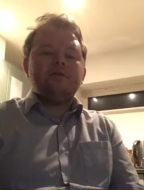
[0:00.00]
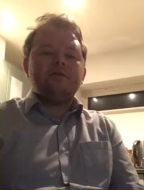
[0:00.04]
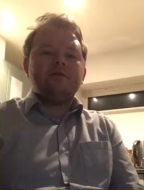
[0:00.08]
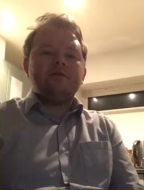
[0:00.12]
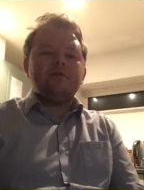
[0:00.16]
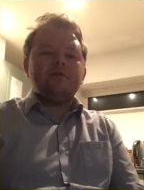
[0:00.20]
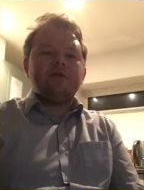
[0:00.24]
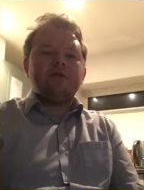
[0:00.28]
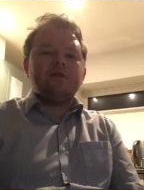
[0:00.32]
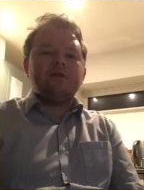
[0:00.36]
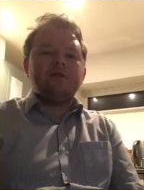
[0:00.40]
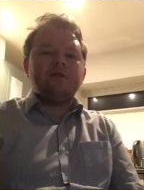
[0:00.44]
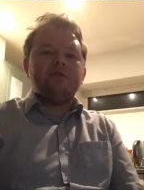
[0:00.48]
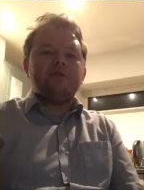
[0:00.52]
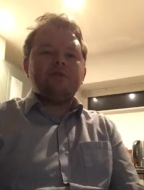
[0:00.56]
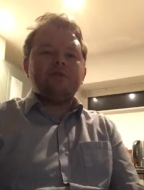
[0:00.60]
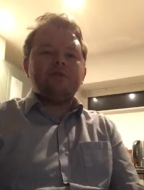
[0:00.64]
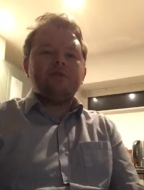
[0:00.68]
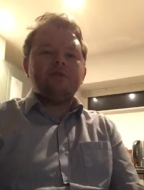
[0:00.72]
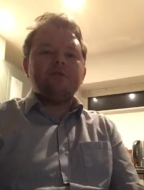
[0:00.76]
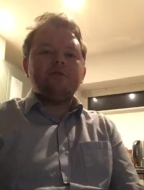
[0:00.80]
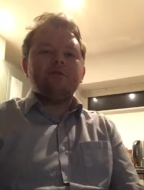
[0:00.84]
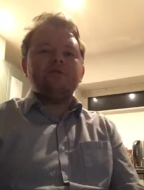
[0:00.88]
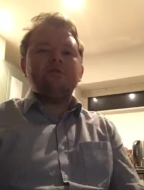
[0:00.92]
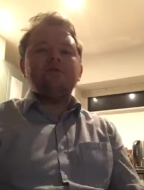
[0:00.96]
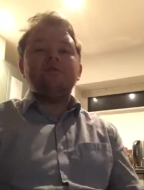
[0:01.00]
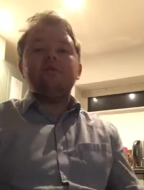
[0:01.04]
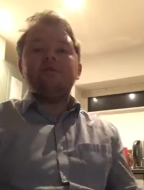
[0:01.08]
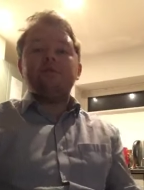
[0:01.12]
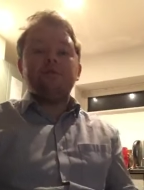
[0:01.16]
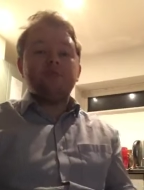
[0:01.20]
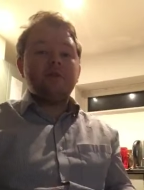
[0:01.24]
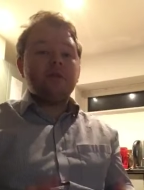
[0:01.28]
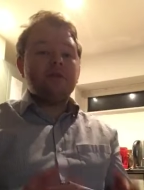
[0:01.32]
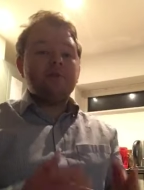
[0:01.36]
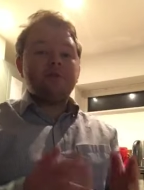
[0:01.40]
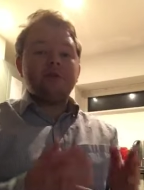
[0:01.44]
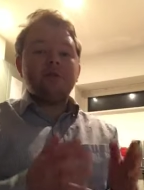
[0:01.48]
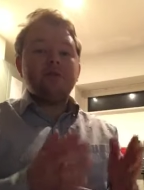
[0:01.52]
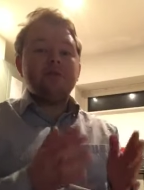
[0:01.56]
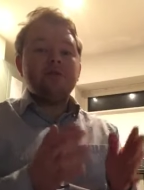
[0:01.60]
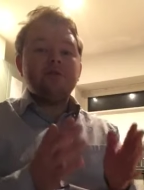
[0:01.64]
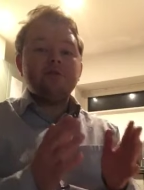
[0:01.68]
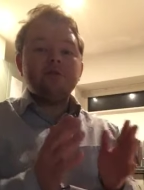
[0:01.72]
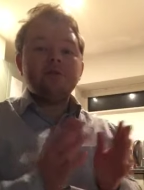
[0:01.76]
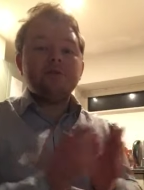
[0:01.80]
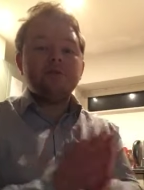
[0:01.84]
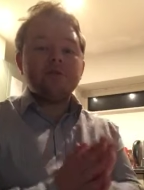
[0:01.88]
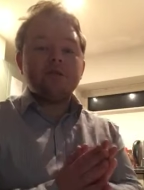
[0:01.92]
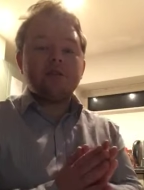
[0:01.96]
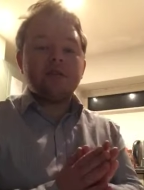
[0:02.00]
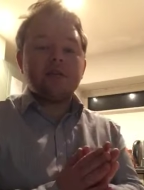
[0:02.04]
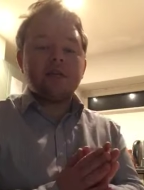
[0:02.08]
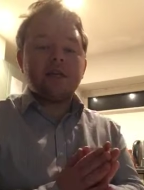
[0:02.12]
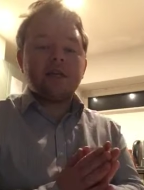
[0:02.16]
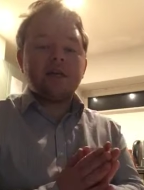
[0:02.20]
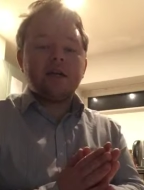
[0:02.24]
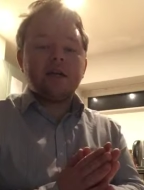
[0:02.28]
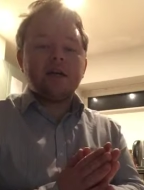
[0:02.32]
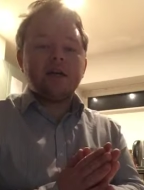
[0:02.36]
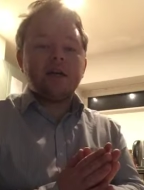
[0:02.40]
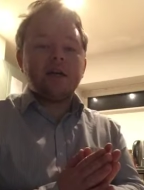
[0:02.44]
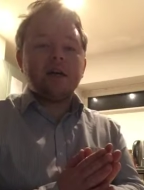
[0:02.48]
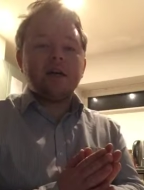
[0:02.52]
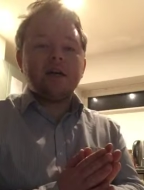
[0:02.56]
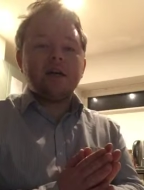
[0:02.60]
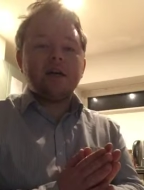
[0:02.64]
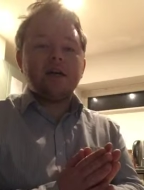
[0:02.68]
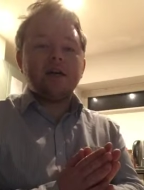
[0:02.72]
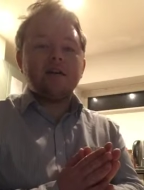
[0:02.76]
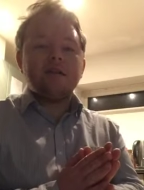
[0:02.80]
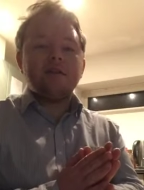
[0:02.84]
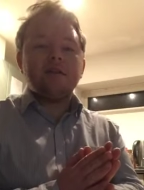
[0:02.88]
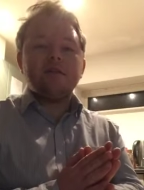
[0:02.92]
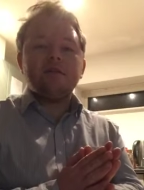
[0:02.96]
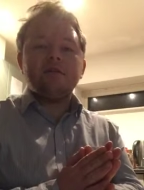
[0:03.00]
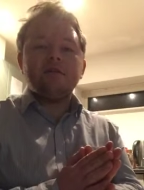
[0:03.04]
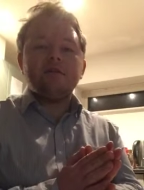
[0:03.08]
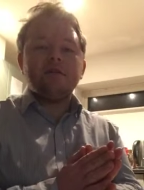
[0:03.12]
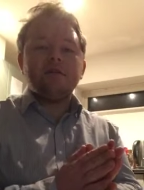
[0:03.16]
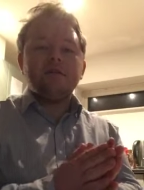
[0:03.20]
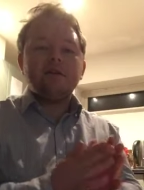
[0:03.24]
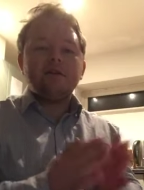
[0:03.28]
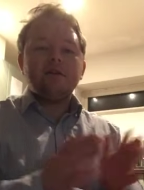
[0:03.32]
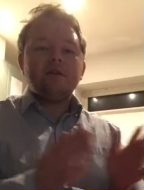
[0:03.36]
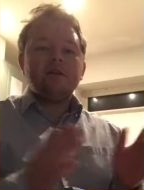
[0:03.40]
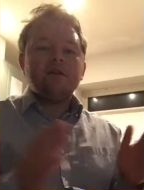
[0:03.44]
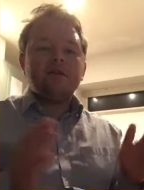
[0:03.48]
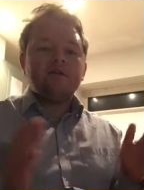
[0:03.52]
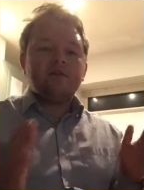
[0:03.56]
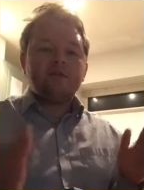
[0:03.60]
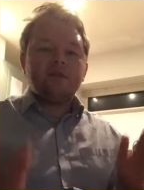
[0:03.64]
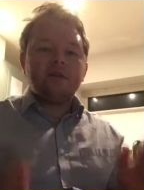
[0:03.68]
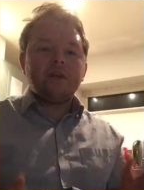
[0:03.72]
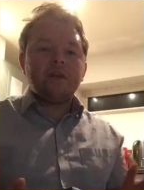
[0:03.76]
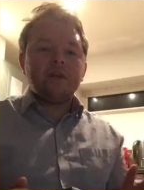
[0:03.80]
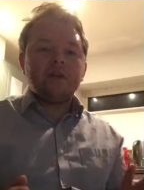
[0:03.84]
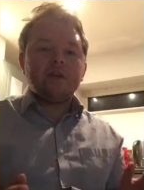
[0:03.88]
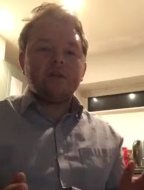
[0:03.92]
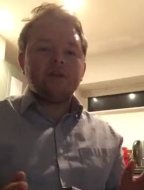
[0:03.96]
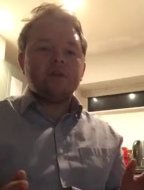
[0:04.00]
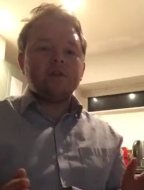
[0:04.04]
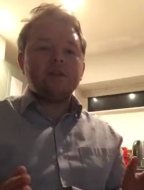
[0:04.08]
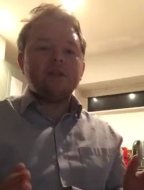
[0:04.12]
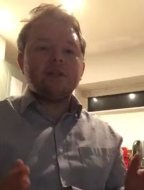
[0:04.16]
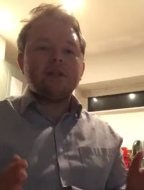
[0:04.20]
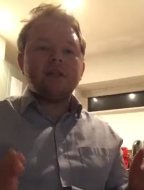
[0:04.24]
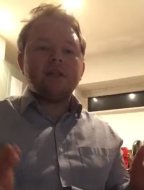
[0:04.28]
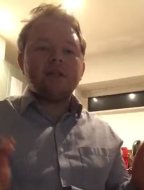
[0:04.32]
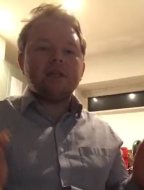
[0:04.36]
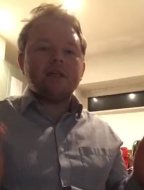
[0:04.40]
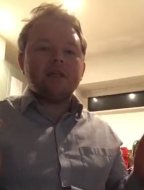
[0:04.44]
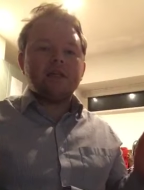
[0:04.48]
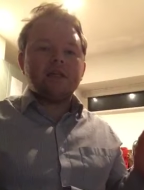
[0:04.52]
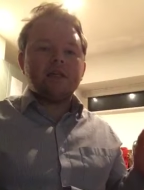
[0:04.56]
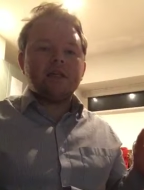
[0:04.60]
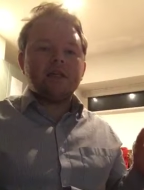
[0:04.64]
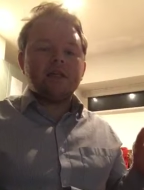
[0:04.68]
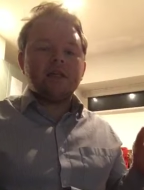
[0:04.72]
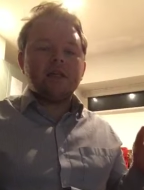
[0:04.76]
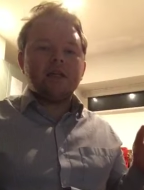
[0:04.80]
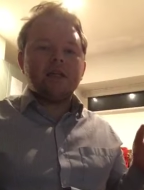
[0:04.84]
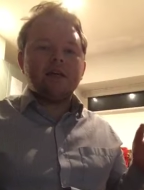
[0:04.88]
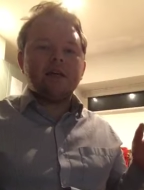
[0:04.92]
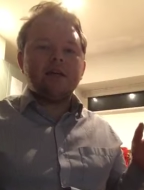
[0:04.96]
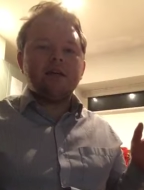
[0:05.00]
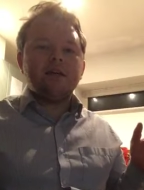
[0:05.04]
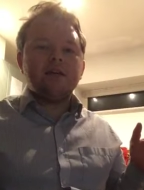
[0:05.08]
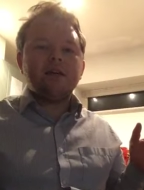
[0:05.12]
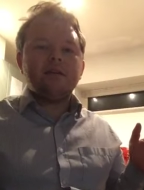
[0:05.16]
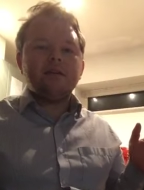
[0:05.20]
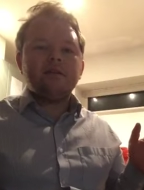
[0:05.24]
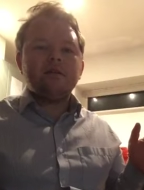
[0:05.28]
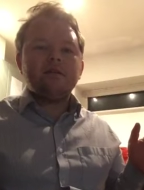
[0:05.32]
or I feel, or maybe you could say, I feel like